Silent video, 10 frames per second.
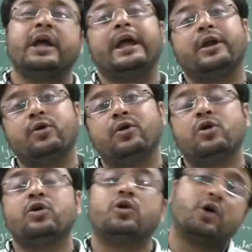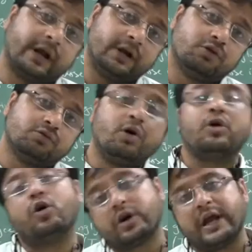NO or
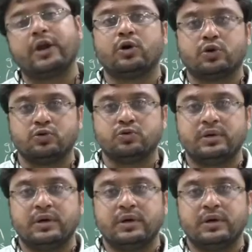N2O or NO2.